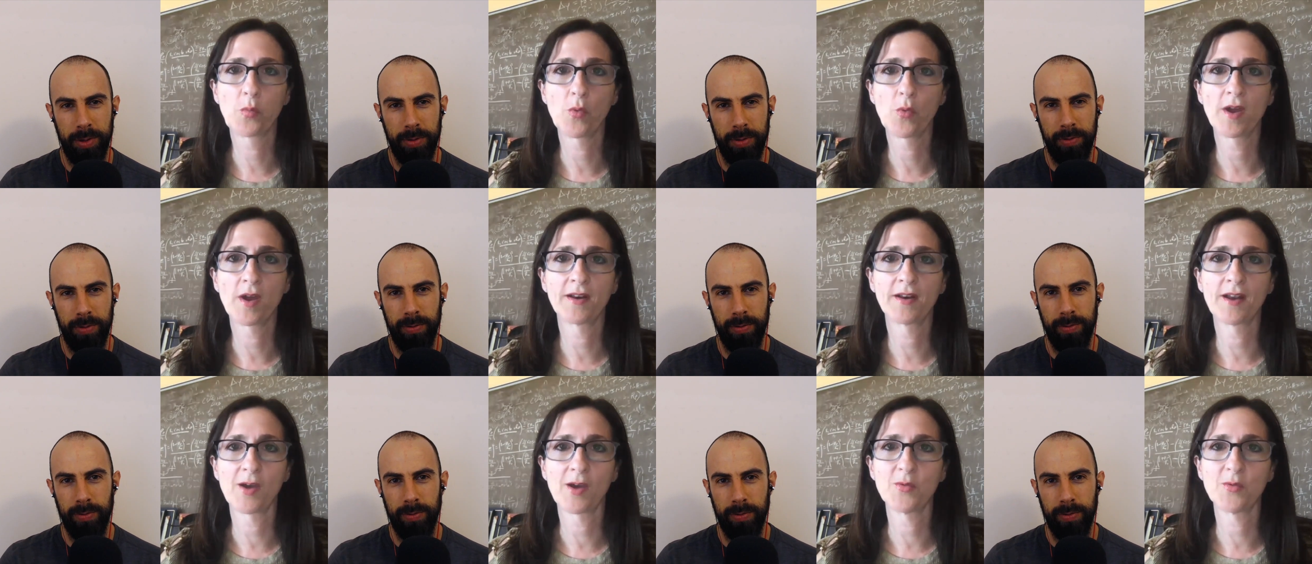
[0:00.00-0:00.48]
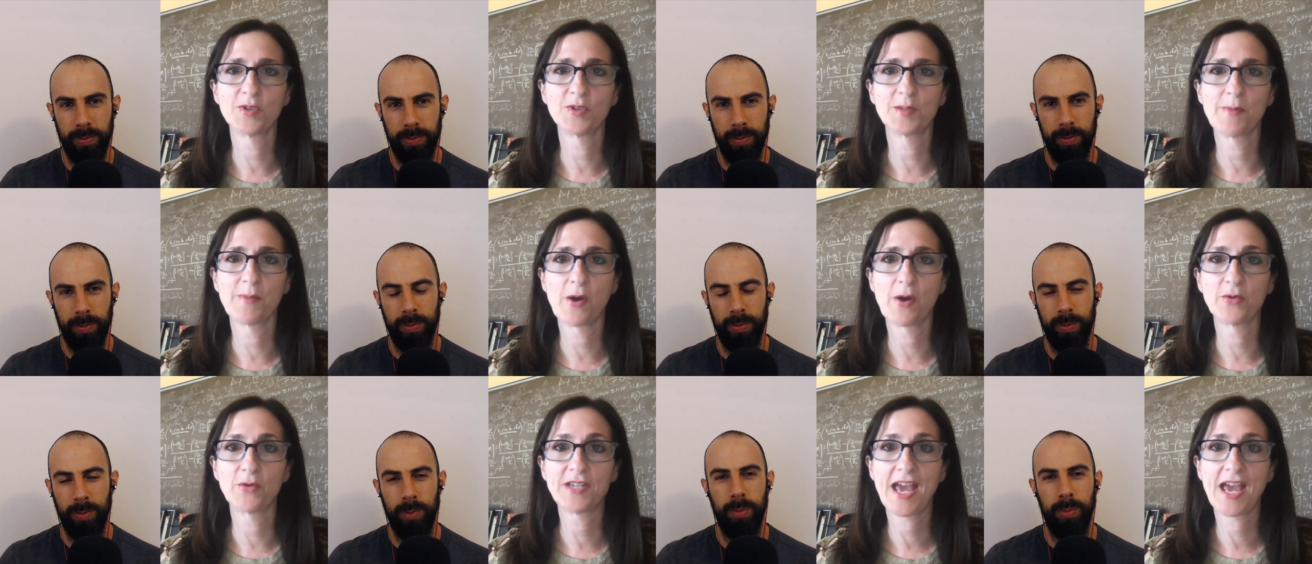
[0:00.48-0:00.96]
Speaker 1: from when I was
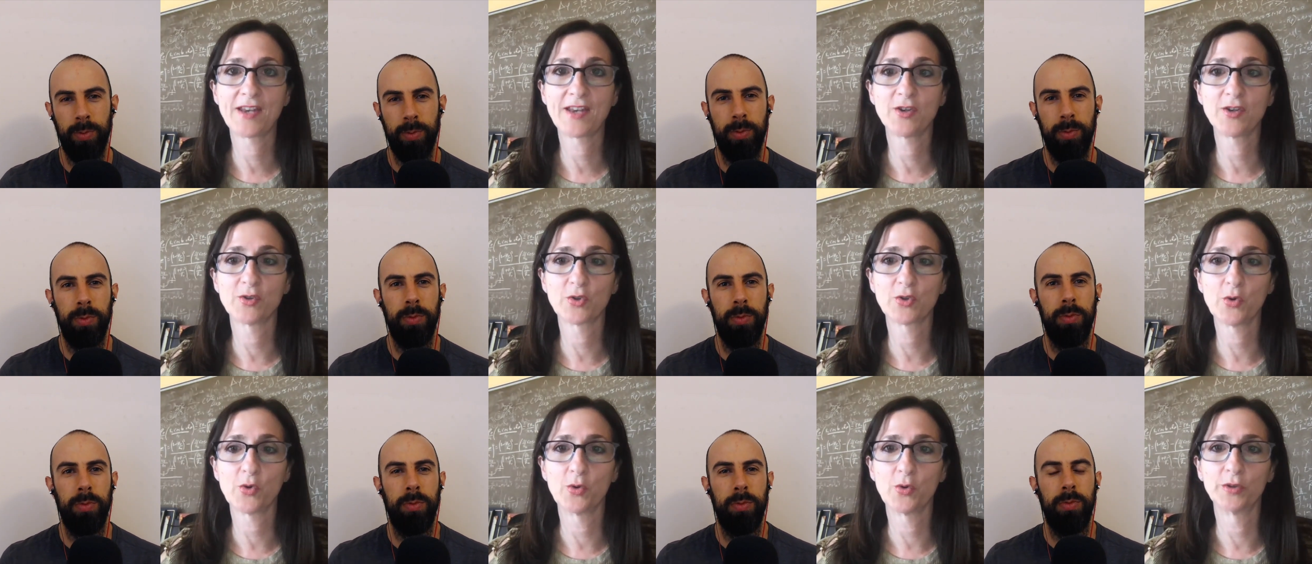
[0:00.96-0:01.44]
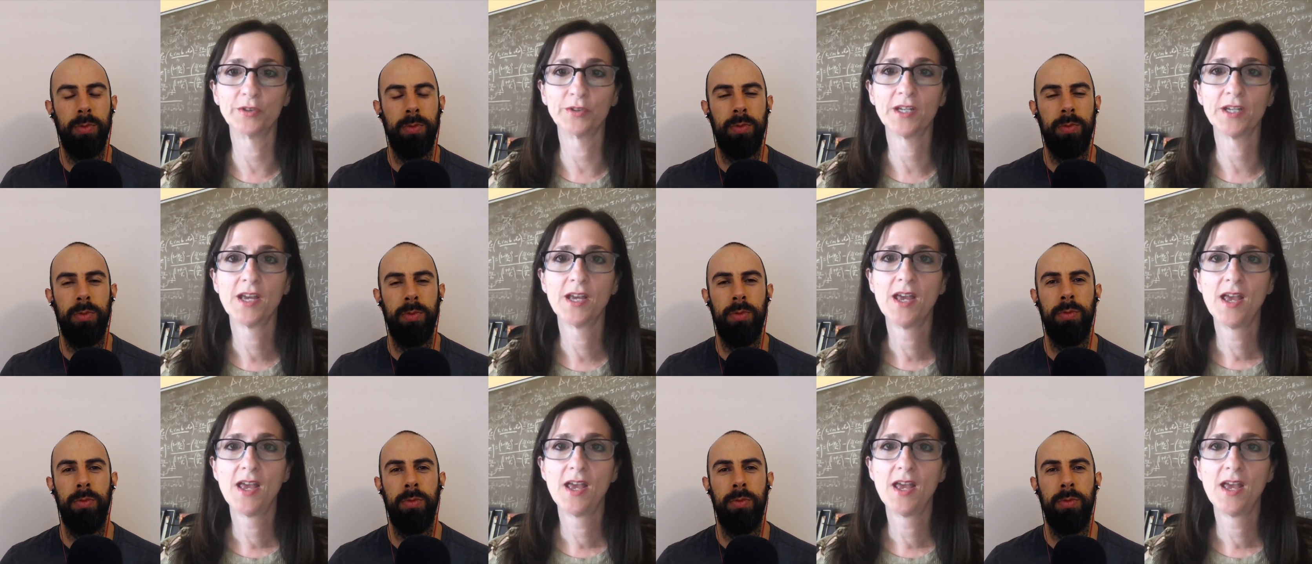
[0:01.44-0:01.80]
about 10 years old.